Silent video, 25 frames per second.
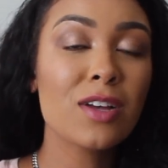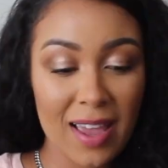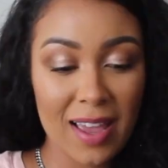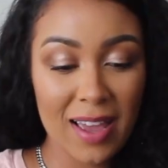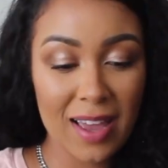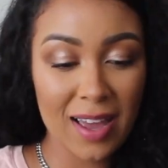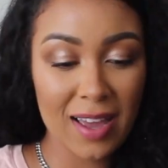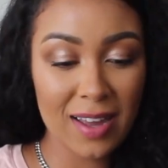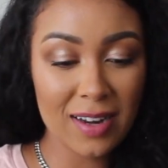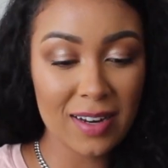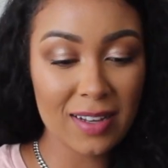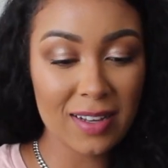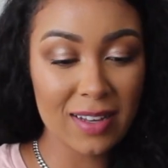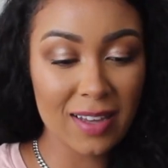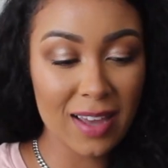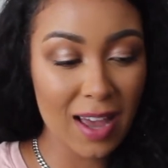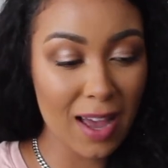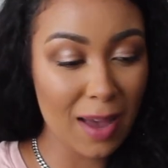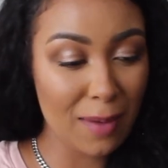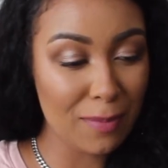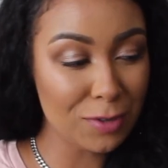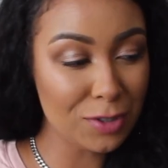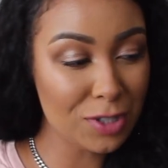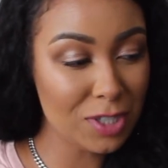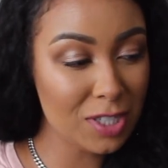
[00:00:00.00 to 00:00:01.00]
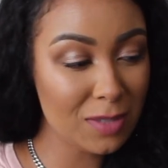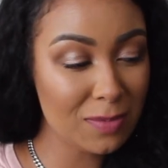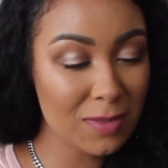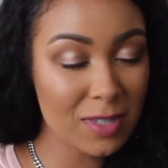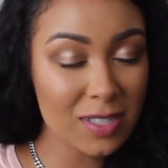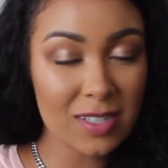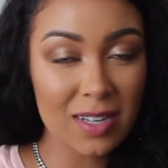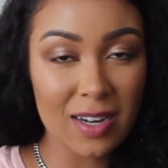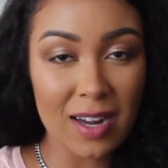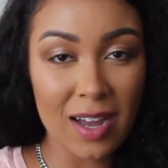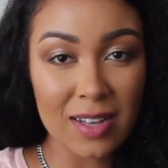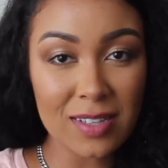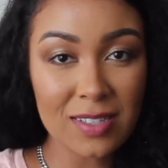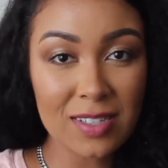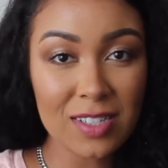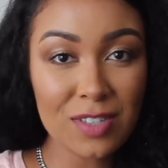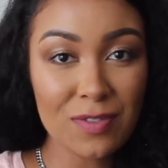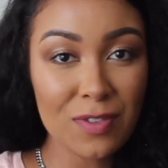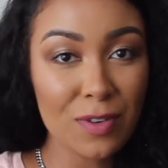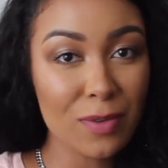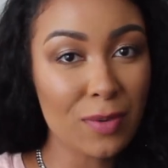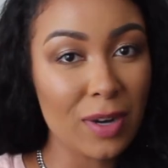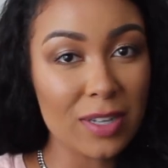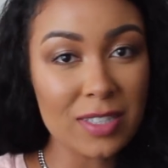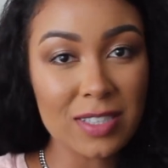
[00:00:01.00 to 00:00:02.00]
And yeah, muchísimas gracias
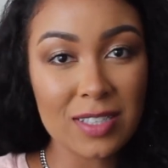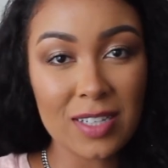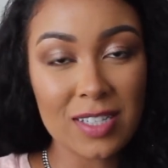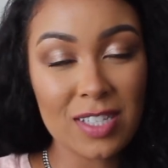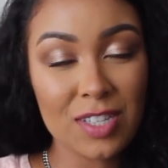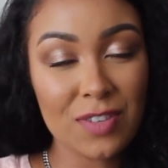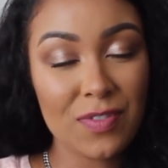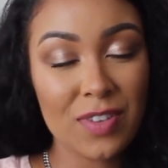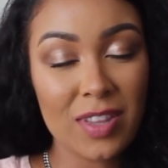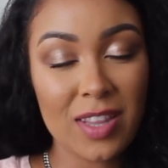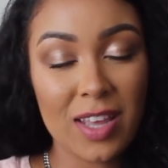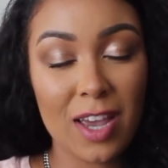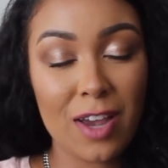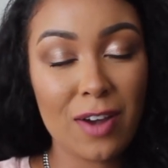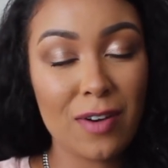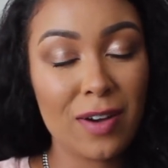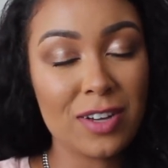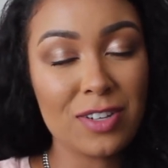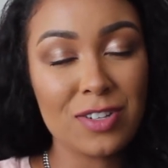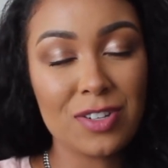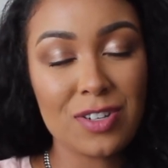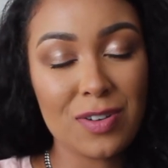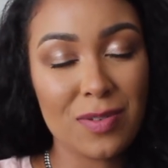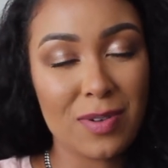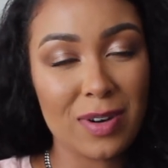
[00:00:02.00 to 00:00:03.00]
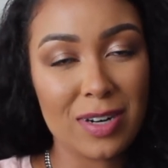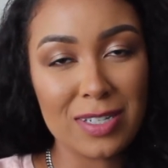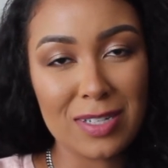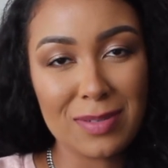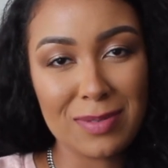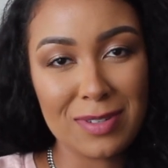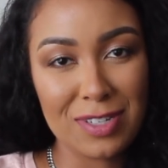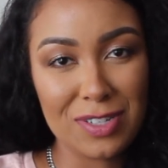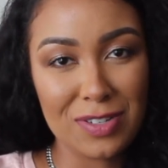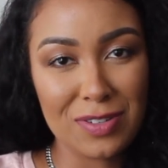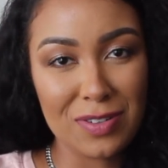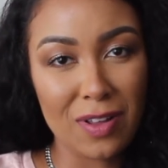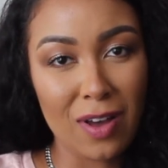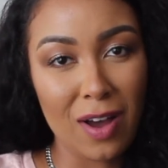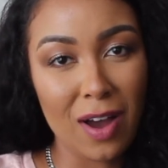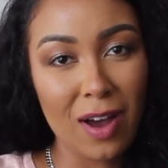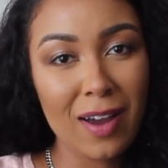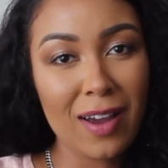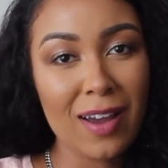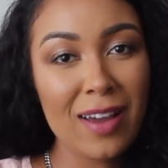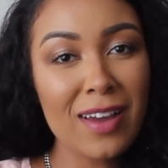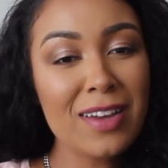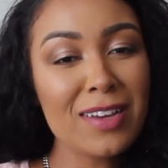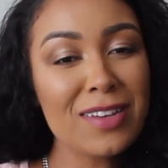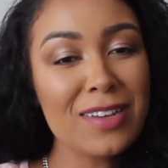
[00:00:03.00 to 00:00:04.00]
for watching this video. I just don't want it to be too long.